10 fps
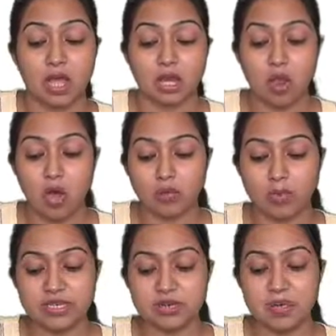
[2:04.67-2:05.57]
Along
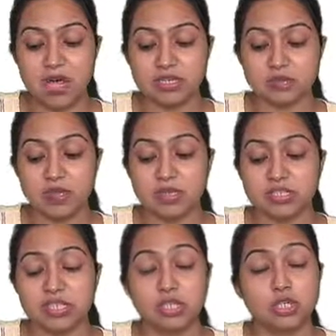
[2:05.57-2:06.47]
with demand
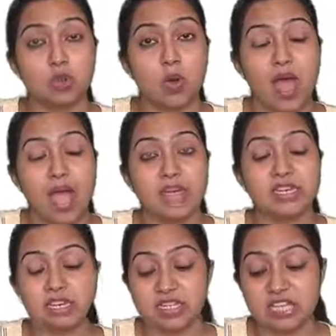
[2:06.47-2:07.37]
deposit, you add
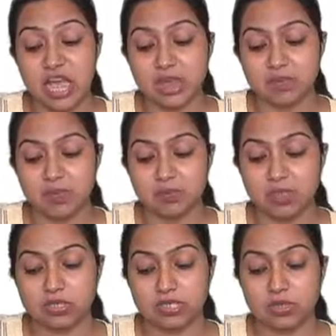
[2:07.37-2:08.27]
time
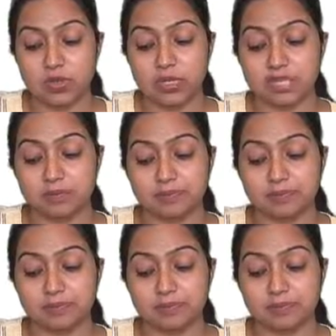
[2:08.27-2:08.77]
deposit to it.